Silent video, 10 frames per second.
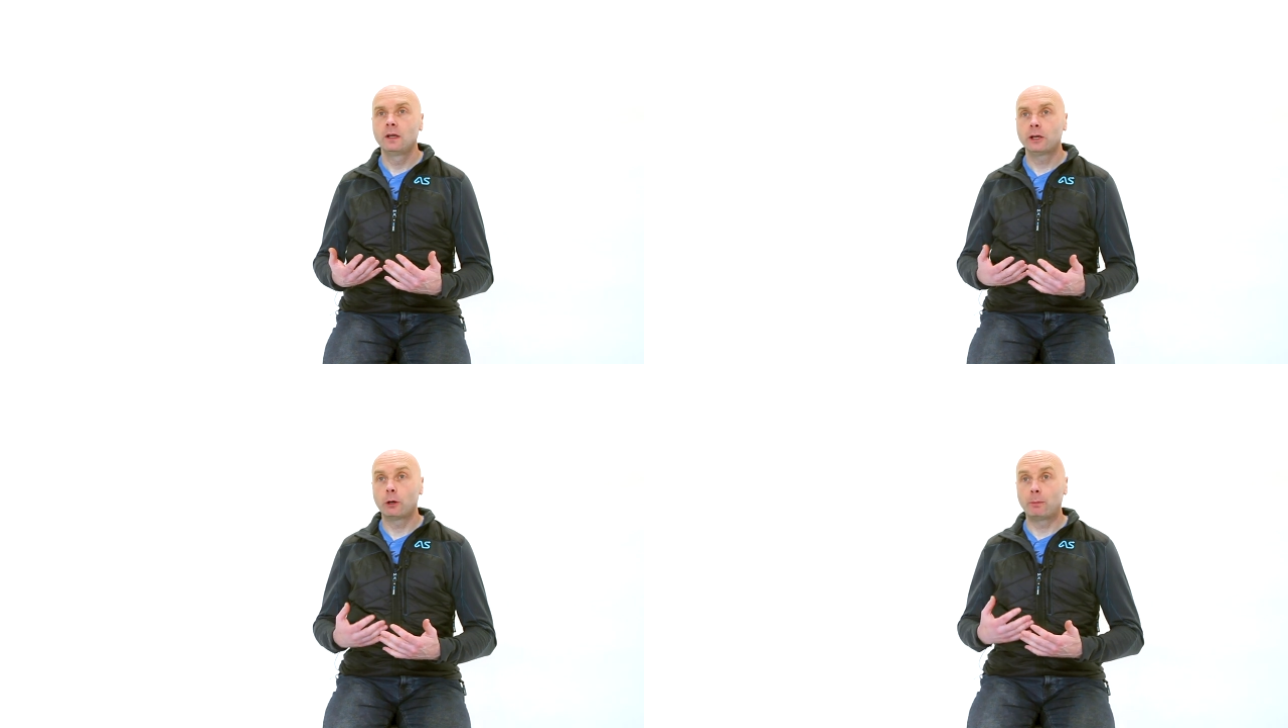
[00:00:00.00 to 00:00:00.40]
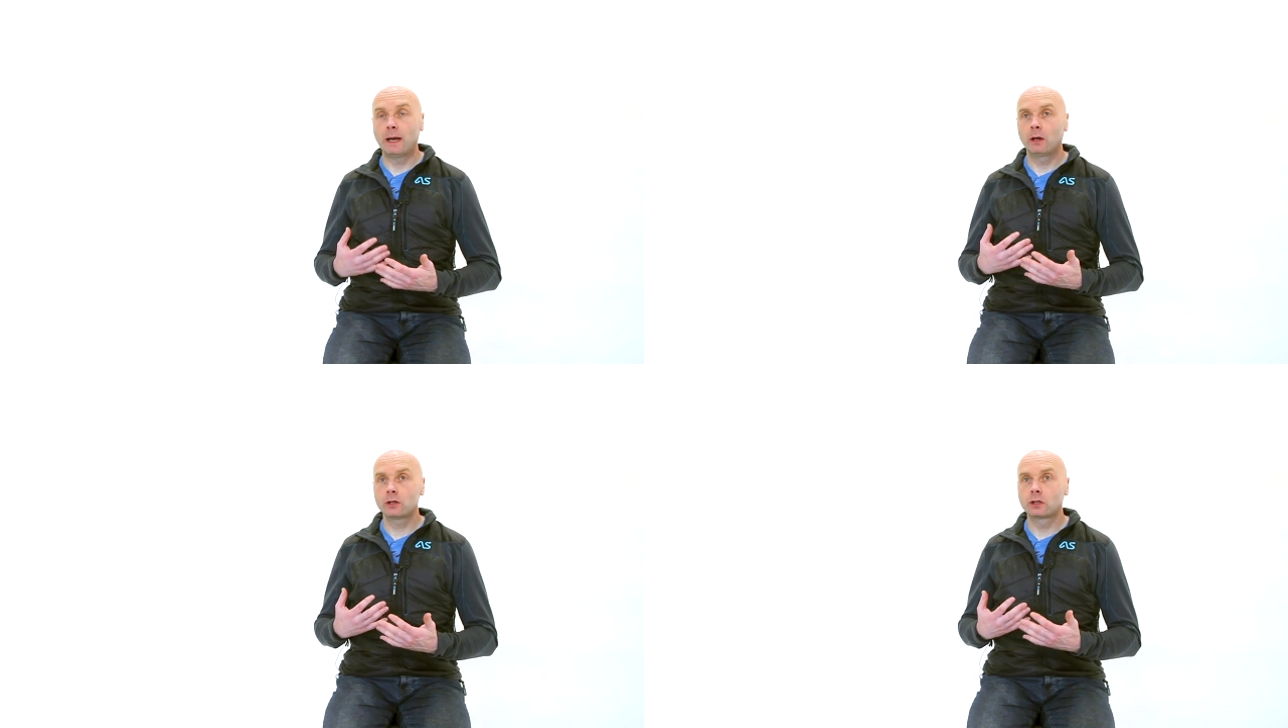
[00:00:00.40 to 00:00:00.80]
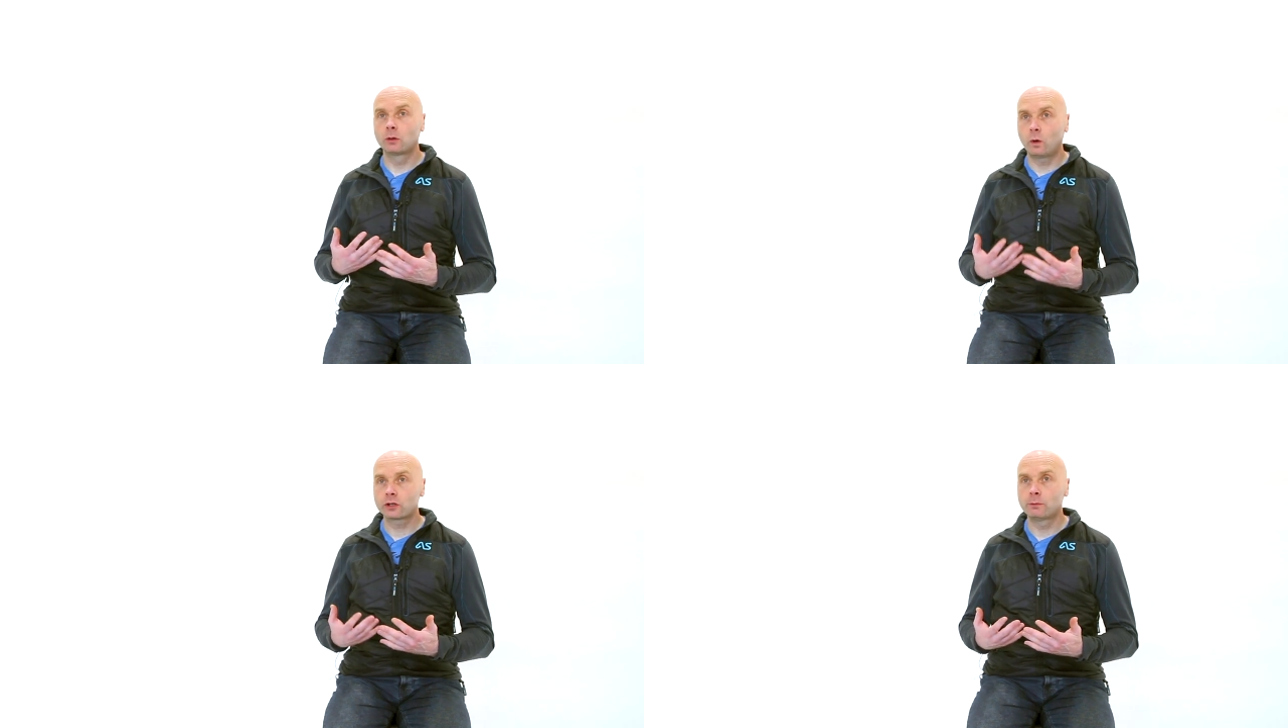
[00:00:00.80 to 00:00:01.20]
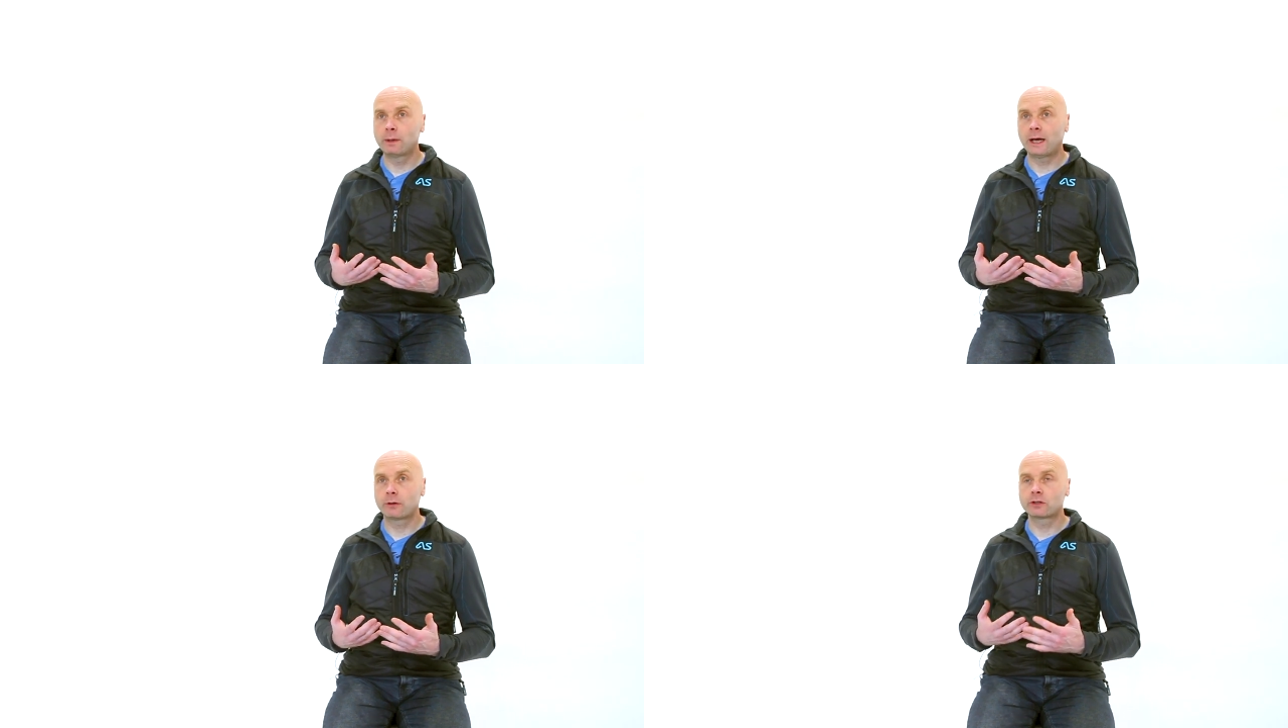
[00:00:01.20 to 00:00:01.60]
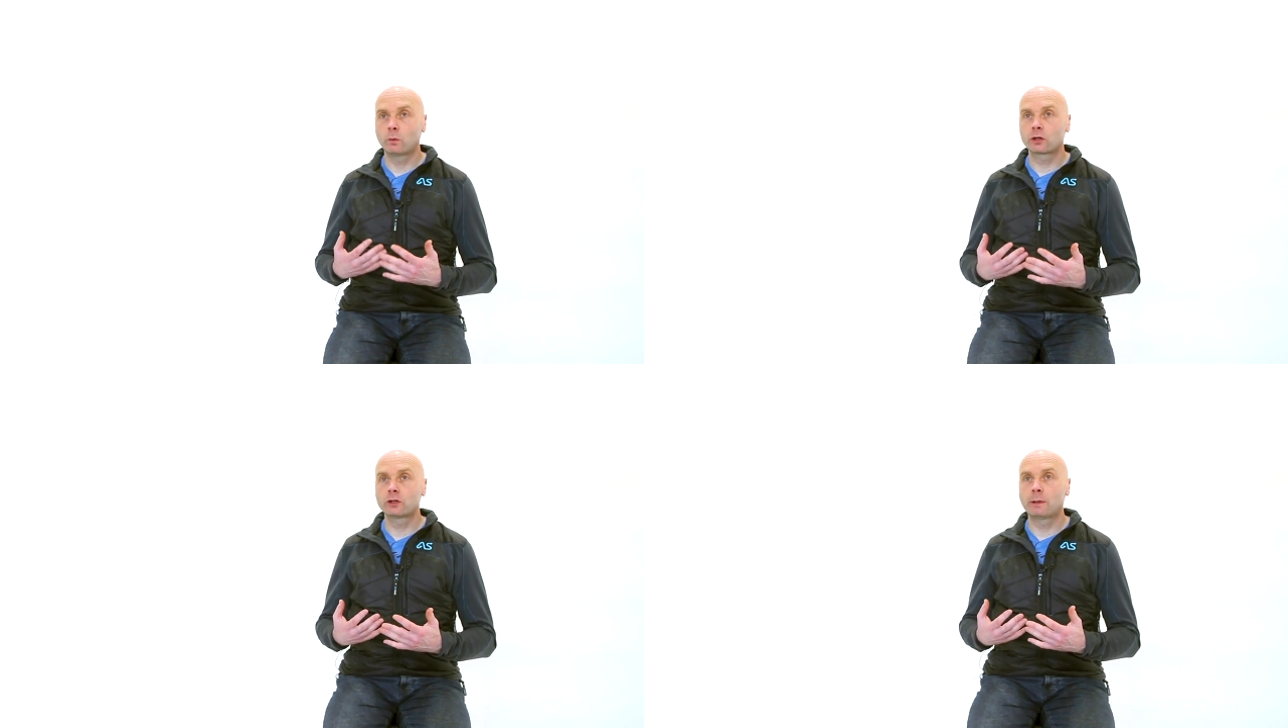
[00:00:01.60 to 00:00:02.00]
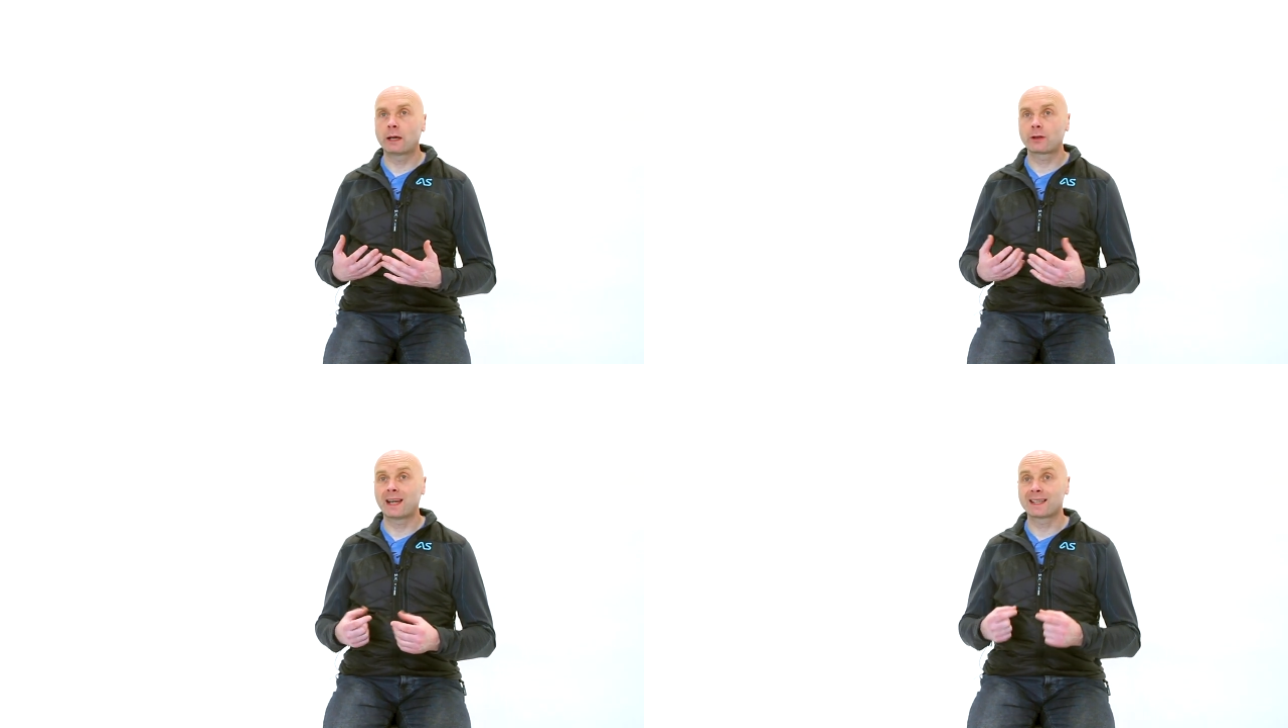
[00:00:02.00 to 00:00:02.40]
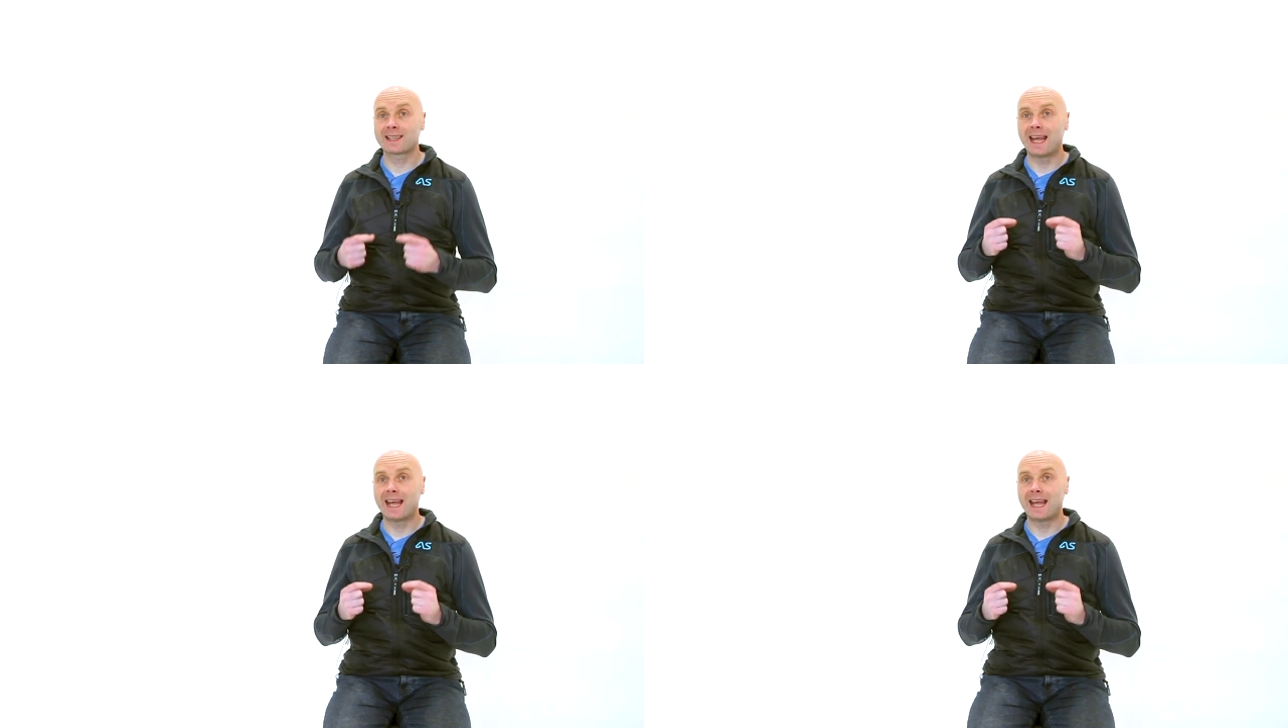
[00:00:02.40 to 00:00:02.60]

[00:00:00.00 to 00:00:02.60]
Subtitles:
Now, a biological washing powder is a washing powder that has